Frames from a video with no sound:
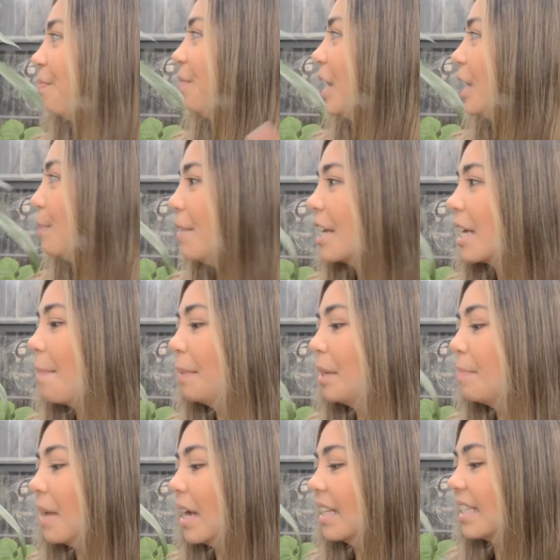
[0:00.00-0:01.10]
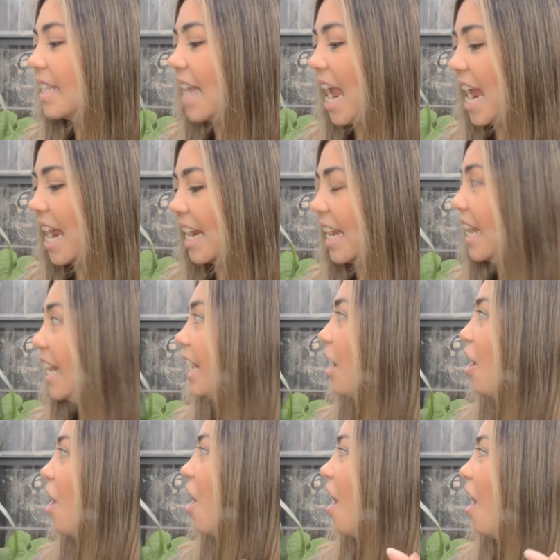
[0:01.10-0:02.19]
It's been a couple of months, and it
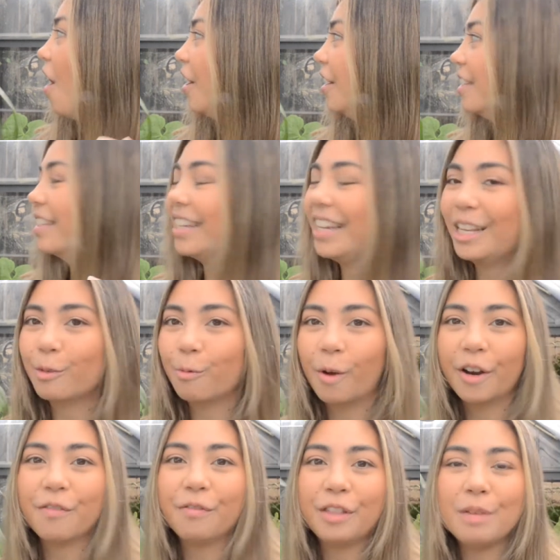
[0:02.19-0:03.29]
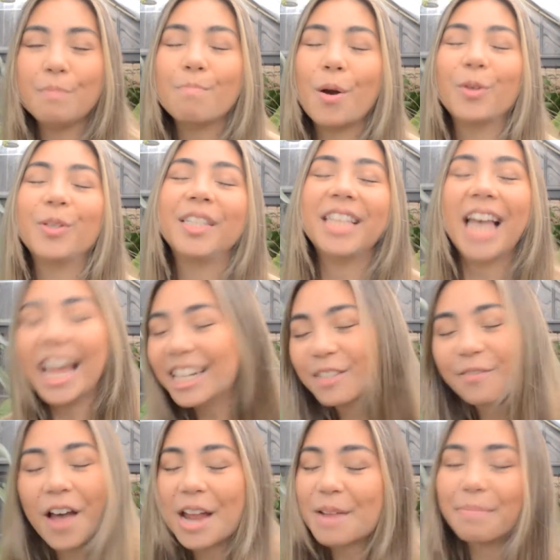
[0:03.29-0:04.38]
honestly is one of the most
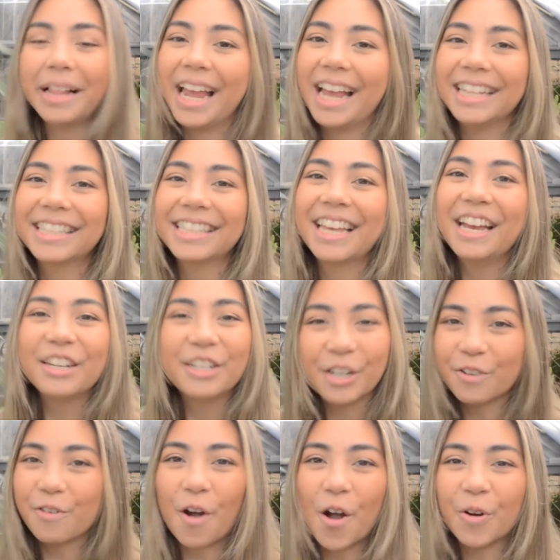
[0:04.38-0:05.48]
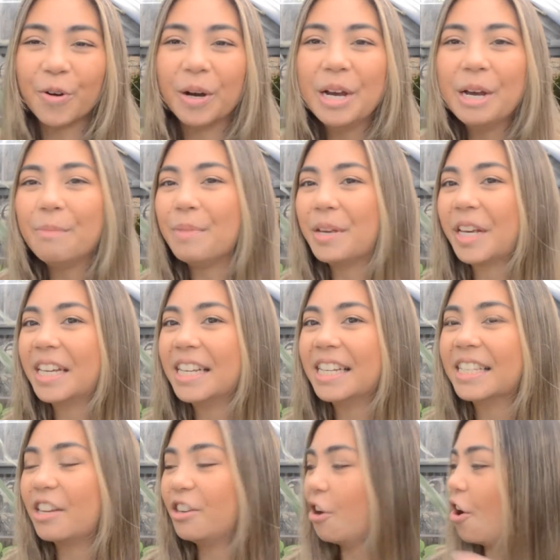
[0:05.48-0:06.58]
satisfying plants to grow, because
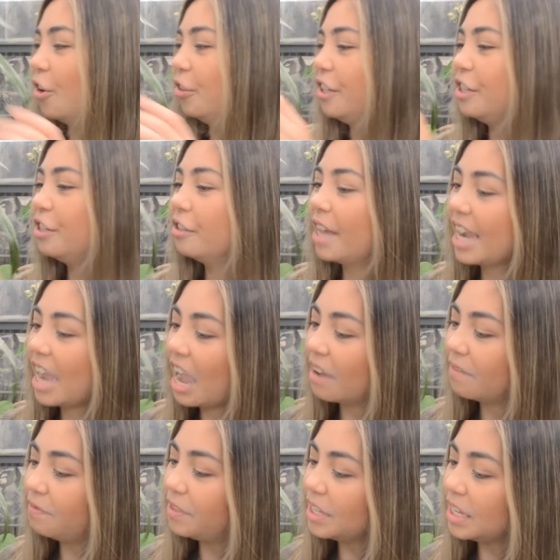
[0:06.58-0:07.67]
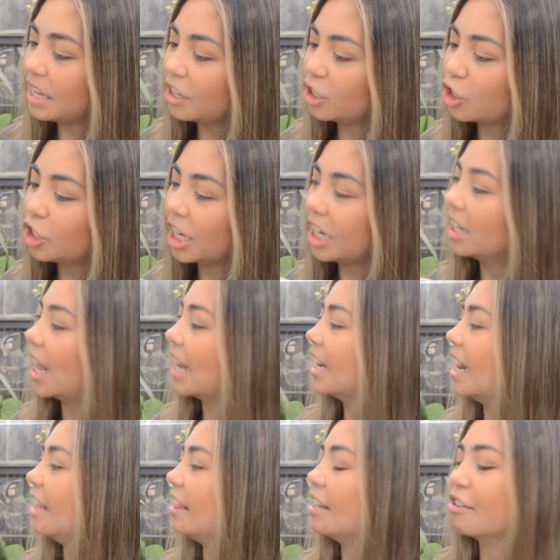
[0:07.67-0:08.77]
not only do they have the sheen like an
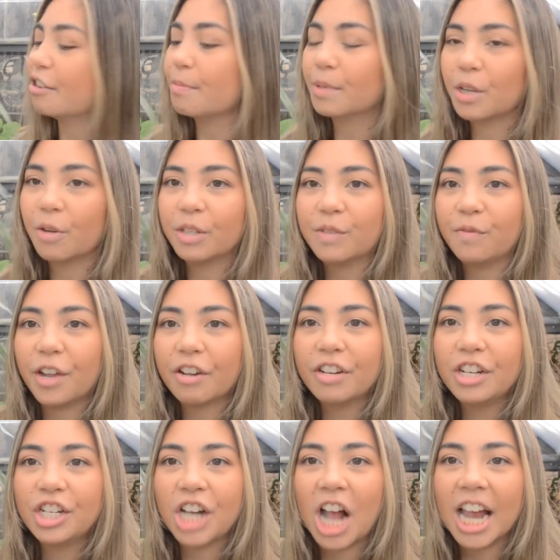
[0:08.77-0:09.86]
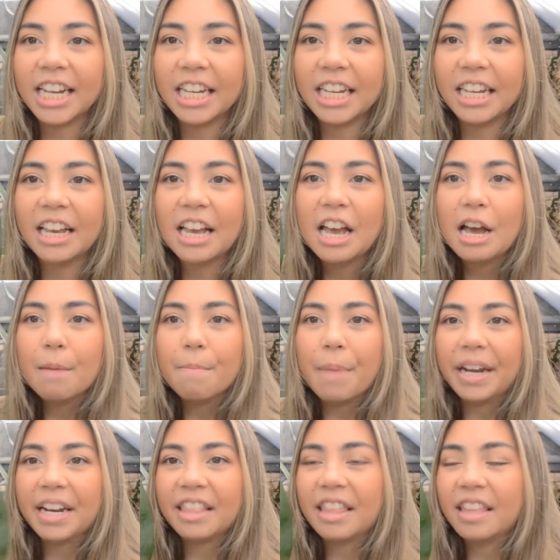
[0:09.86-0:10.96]
anthurium, so it's very shiny,
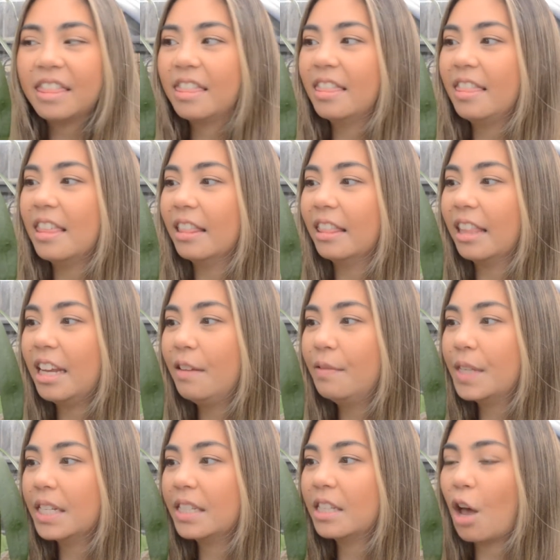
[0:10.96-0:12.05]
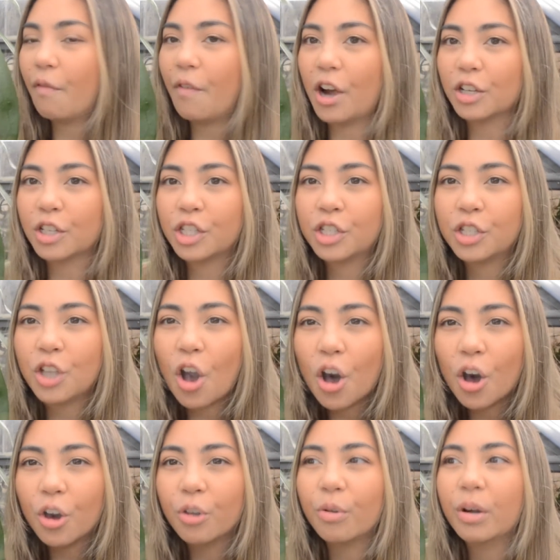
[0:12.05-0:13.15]
but the leaves itself are
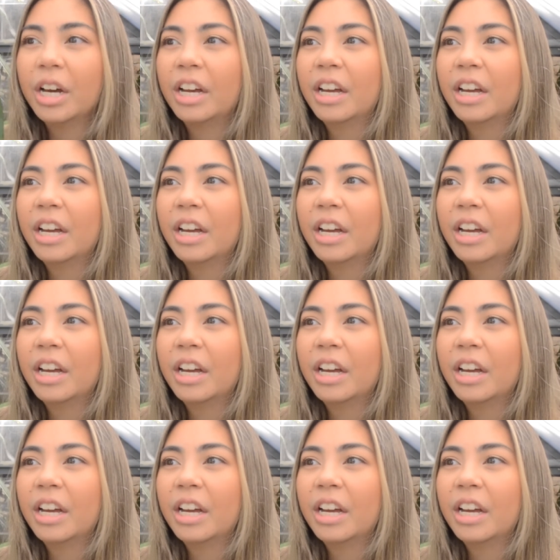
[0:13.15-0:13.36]
so